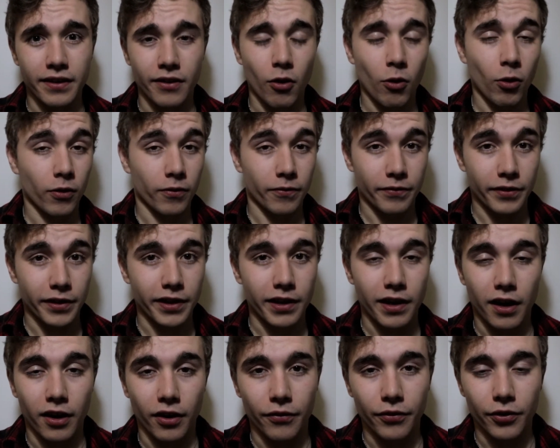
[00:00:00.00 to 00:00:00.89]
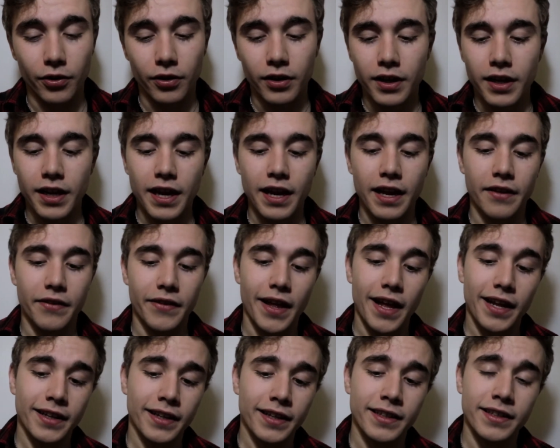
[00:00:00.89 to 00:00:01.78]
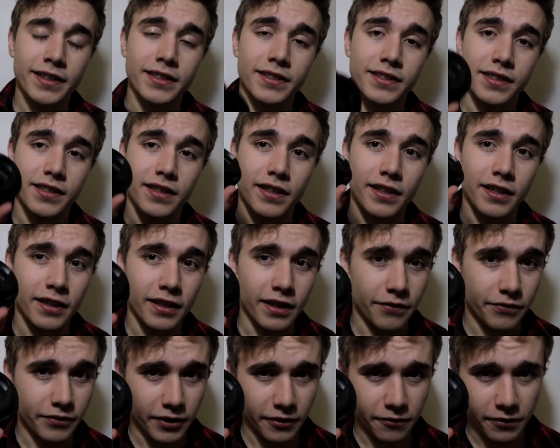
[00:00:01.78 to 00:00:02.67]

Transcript: or a videographer, and that is the nifty